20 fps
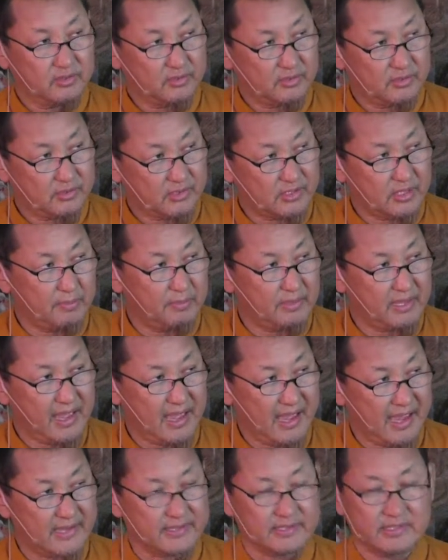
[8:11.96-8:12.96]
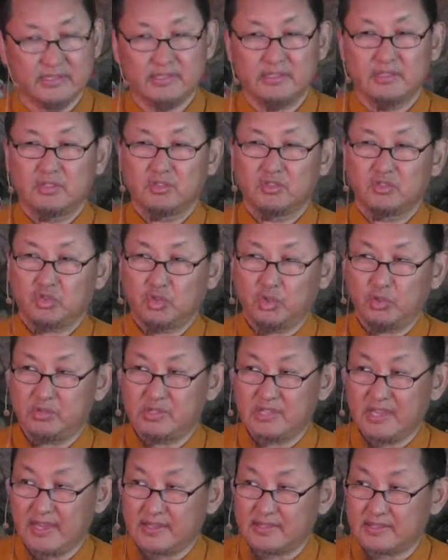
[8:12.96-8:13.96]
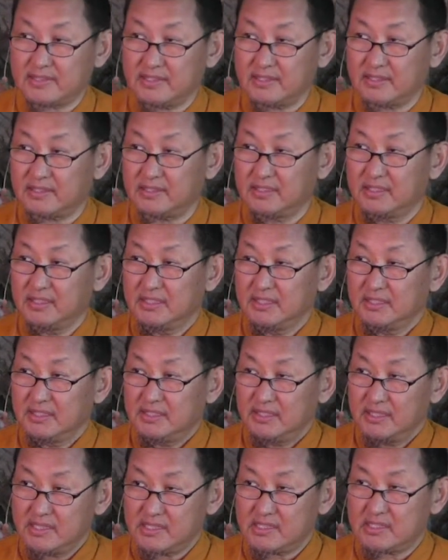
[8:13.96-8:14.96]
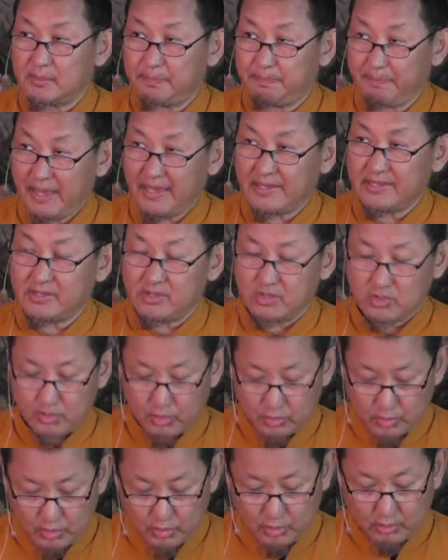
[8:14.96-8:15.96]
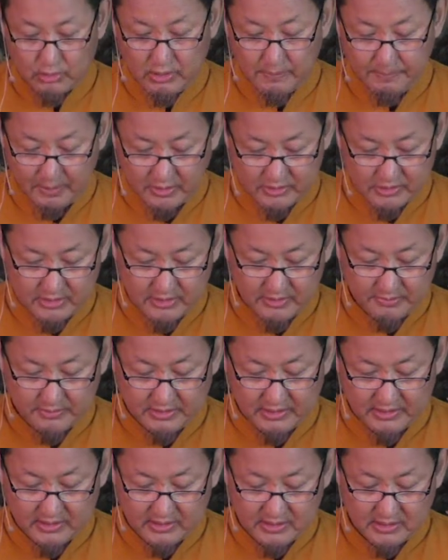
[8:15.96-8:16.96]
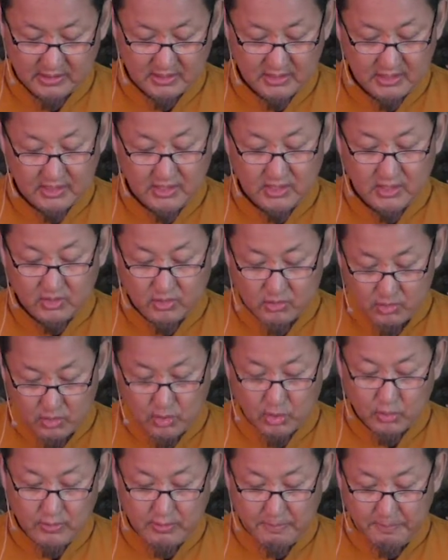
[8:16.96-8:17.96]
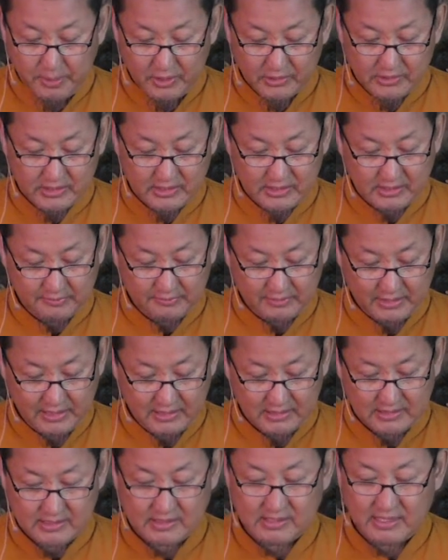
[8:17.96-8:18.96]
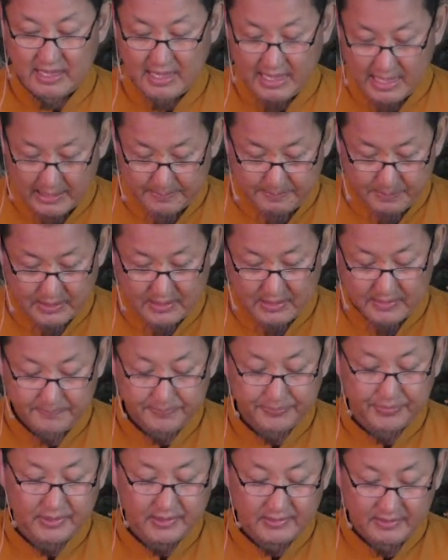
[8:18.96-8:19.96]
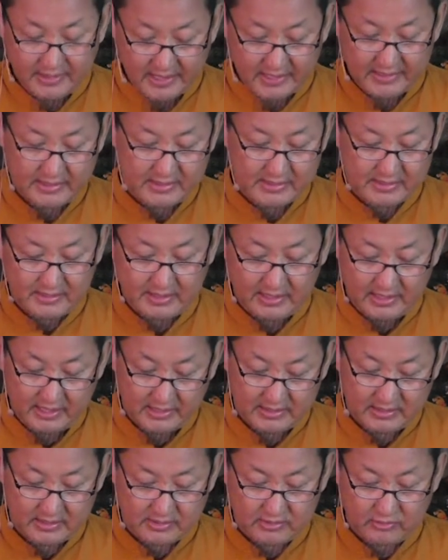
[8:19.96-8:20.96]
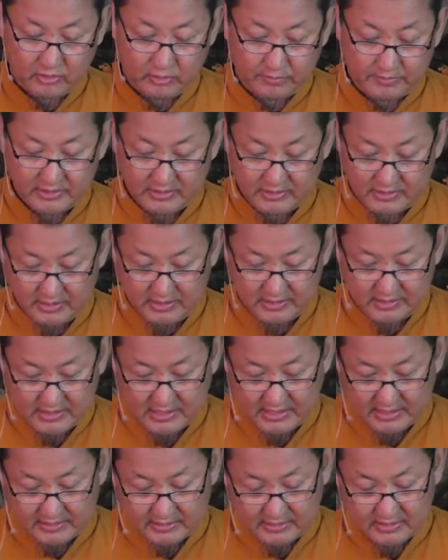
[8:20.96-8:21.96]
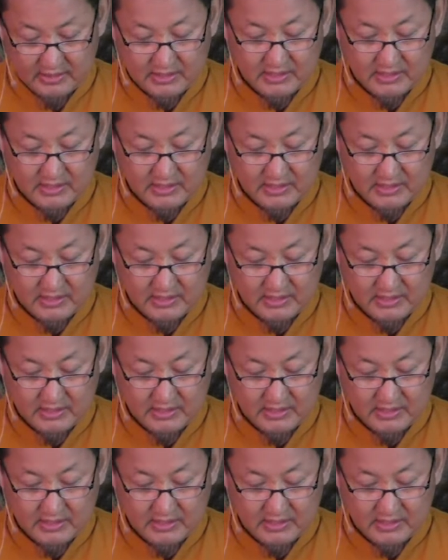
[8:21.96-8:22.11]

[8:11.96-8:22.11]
someone has enthusiastic, inspired to do the positive things. Doing positive things, happy, that is the essence of the diligent.